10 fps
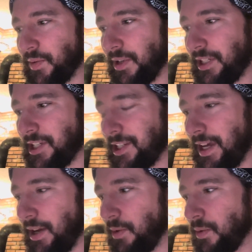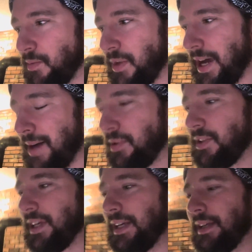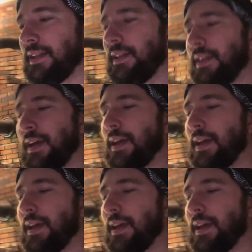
We're gonna say we're a monopoly, and